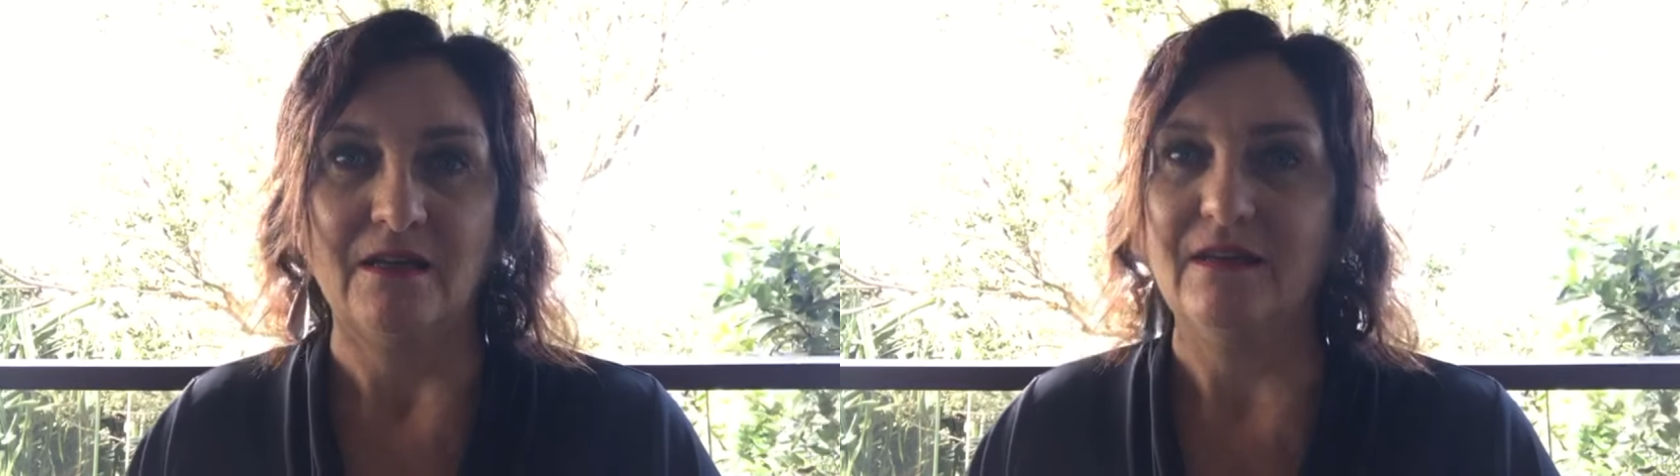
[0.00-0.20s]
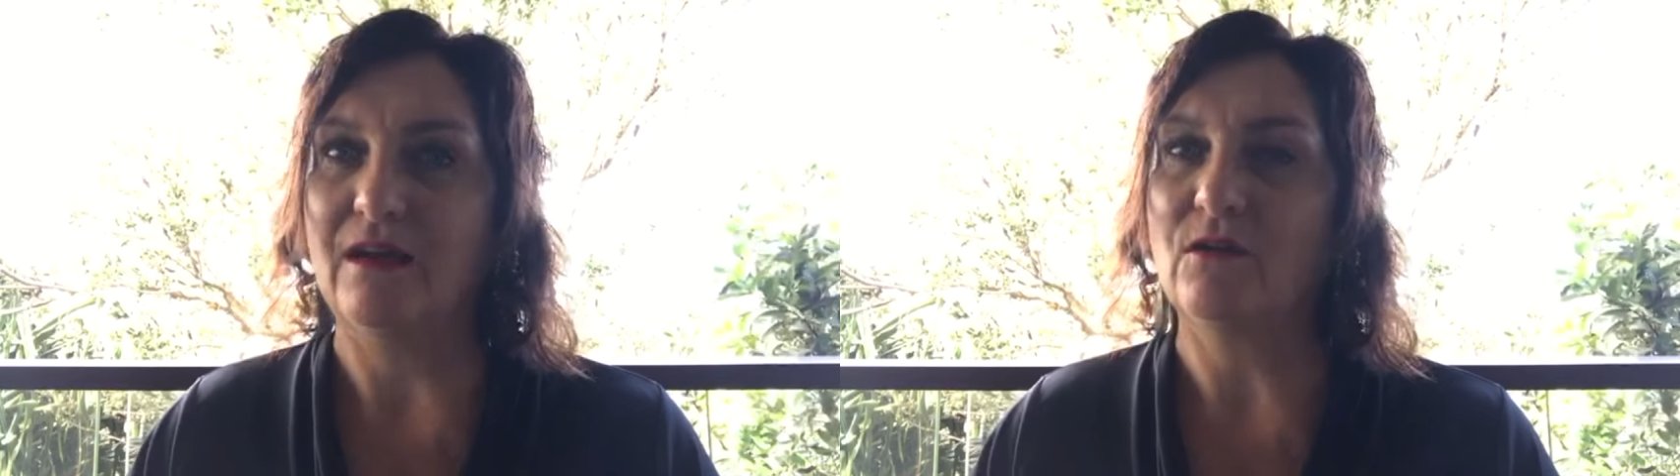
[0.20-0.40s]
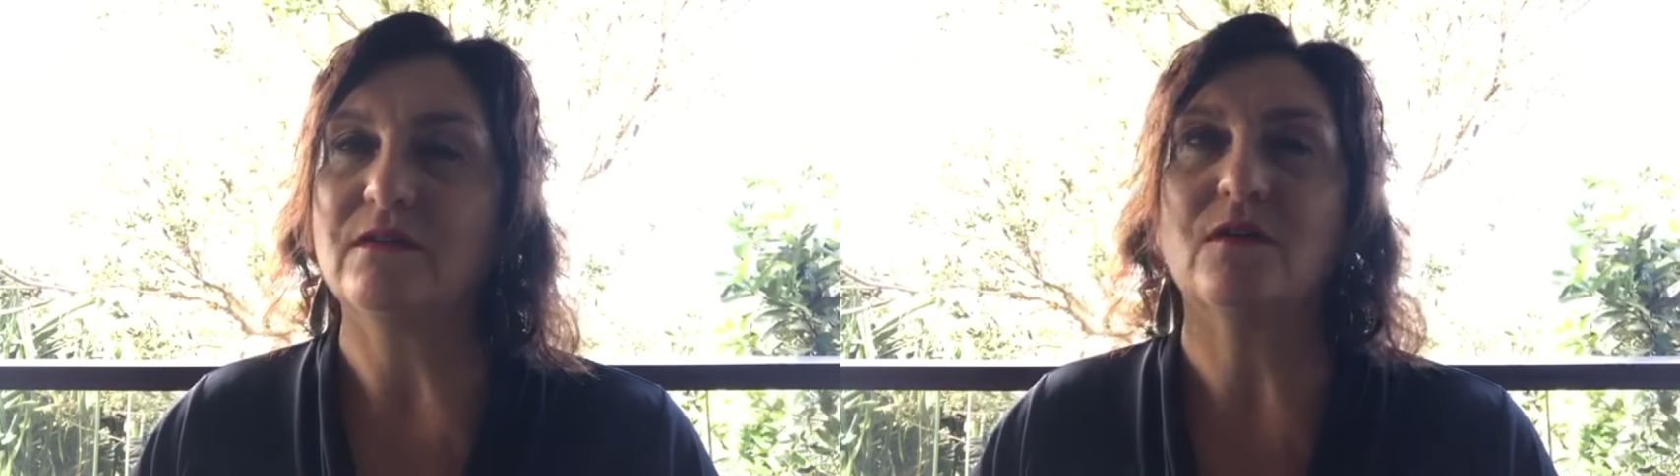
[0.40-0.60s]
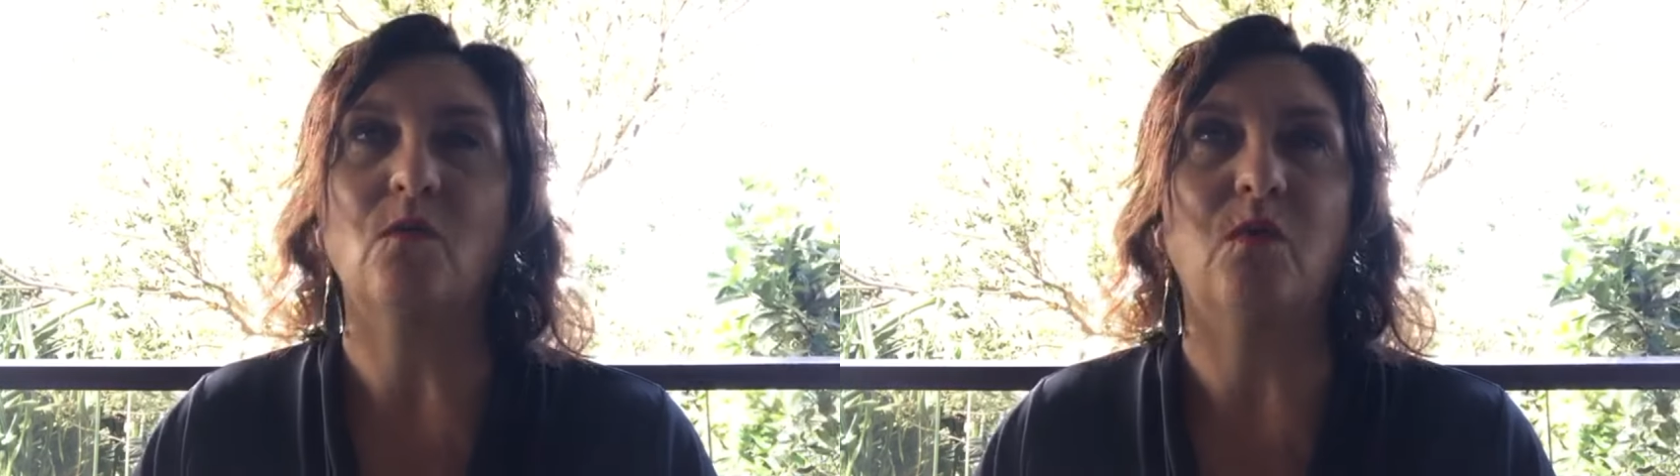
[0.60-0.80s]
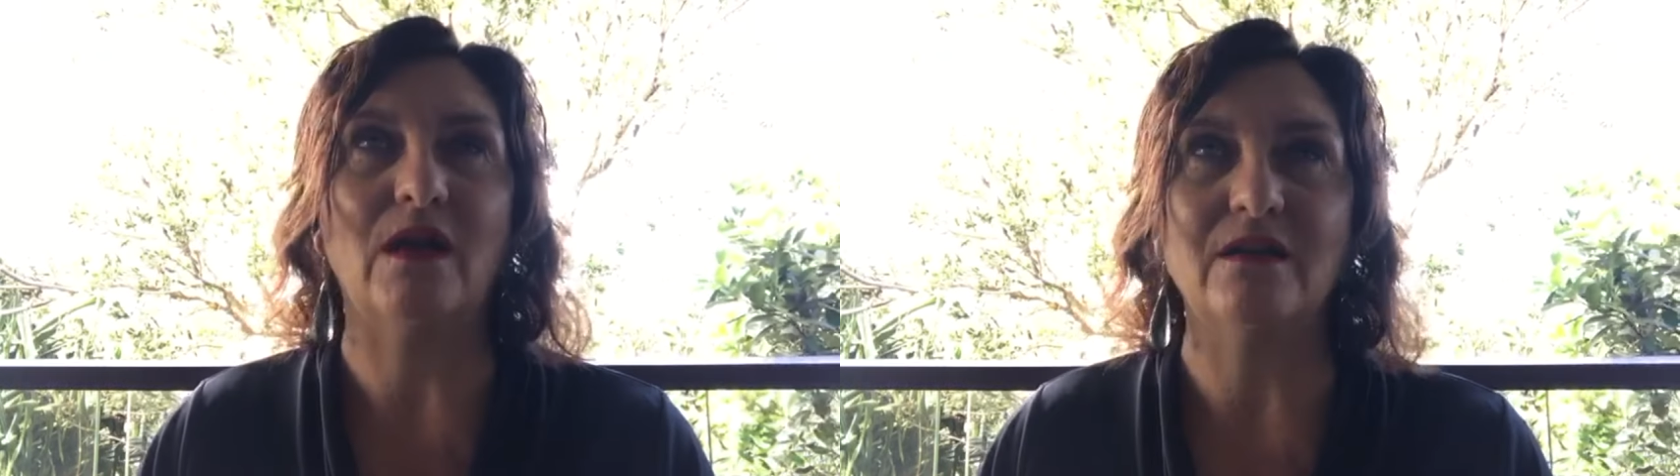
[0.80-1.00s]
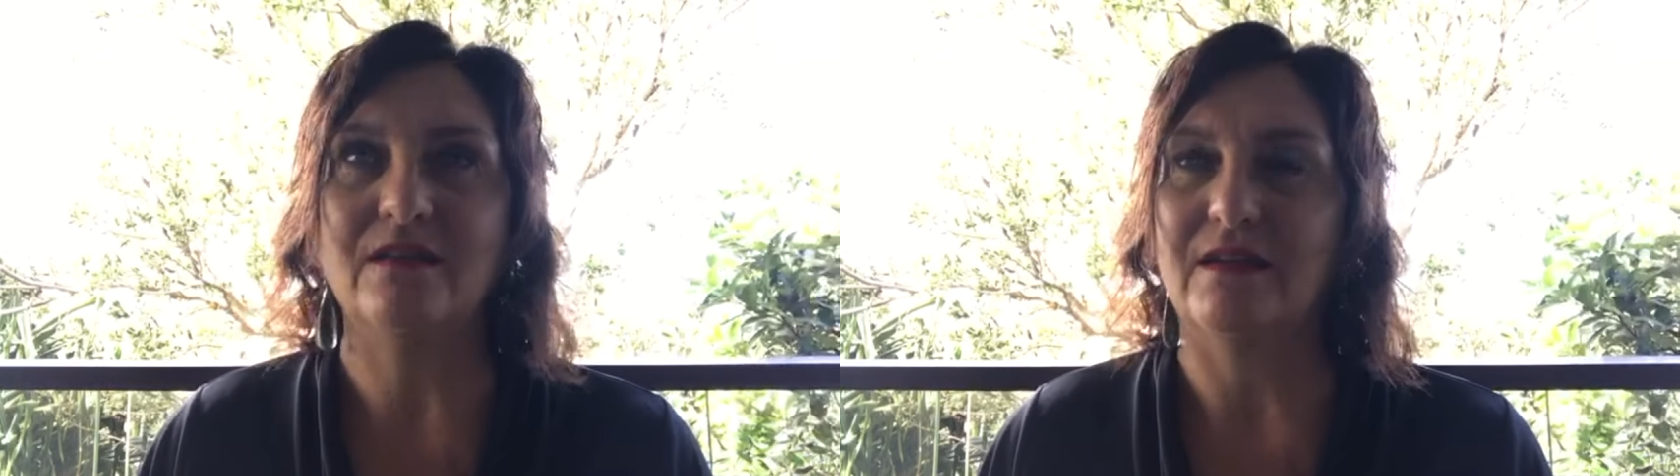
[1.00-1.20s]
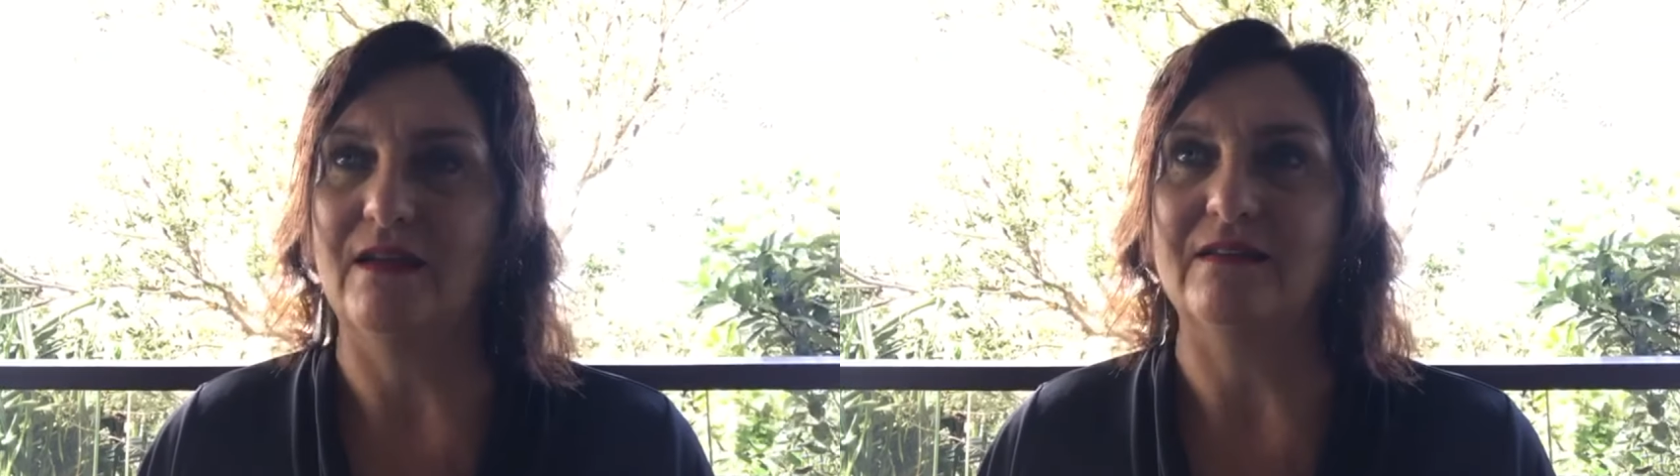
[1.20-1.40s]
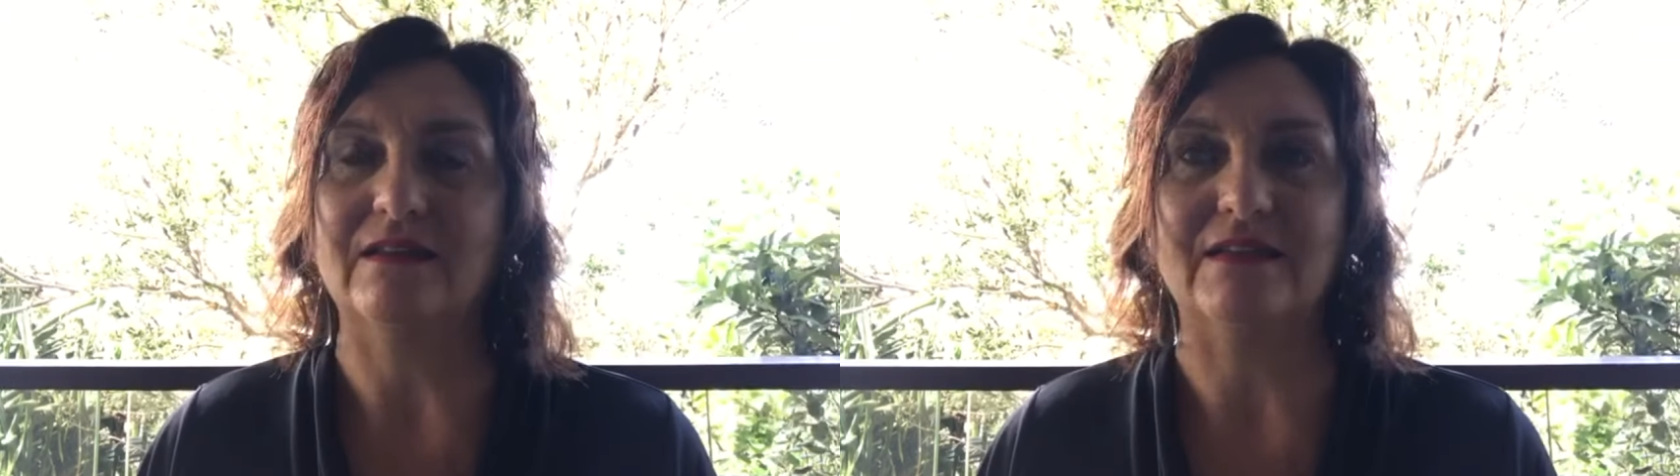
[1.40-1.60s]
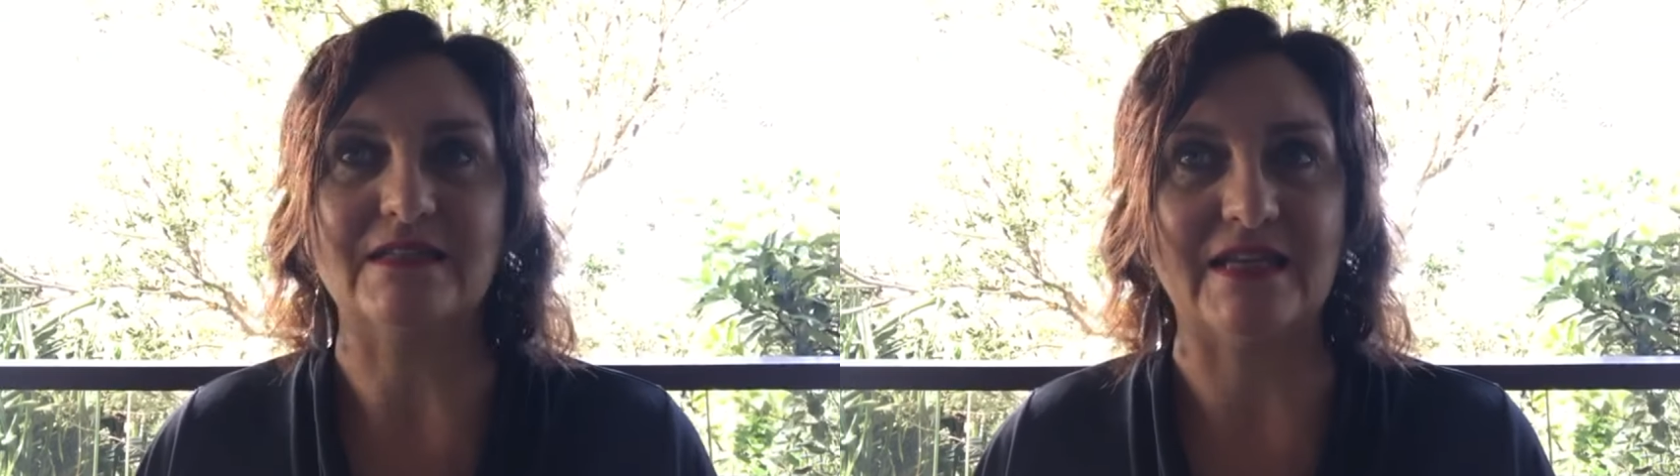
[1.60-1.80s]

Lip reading: Now, the one thing that this